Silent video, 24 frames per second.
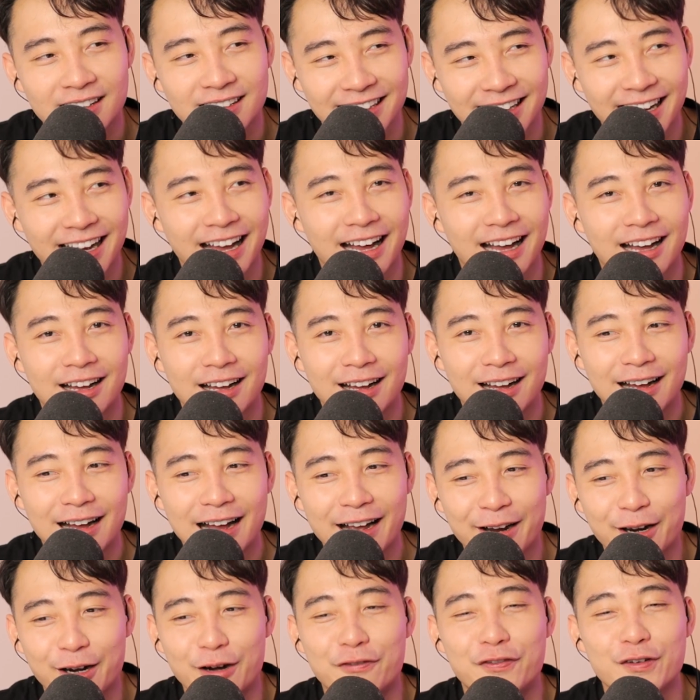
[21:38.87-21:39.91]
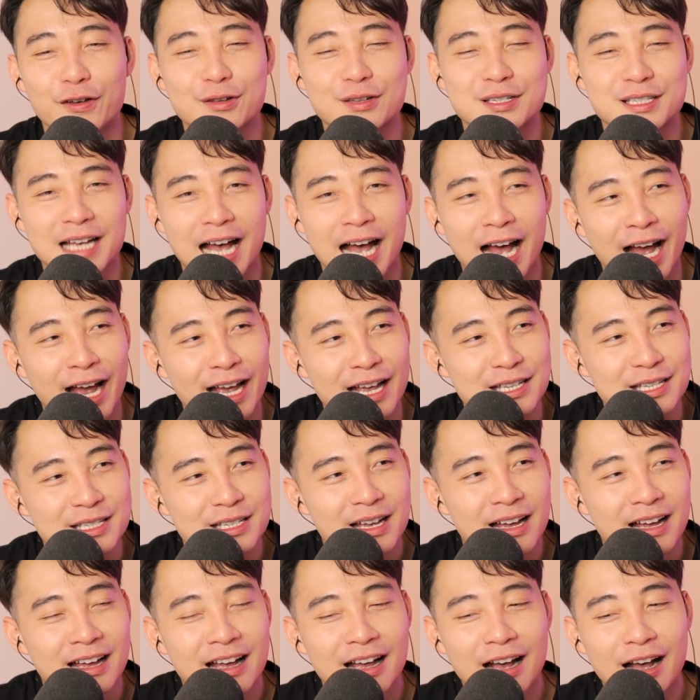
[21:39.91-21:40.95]
Yeah, I heard a few
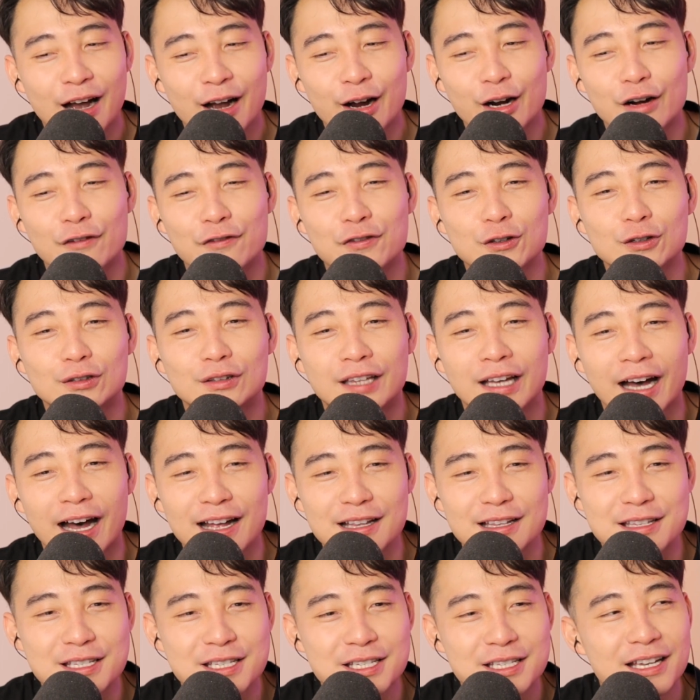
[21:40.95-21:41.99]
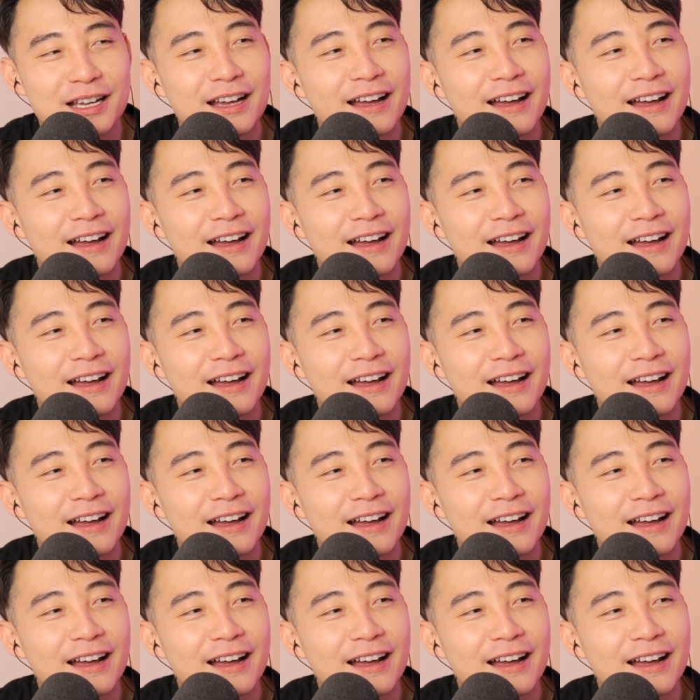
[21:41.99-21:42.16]
sighs. I heard a few tuts.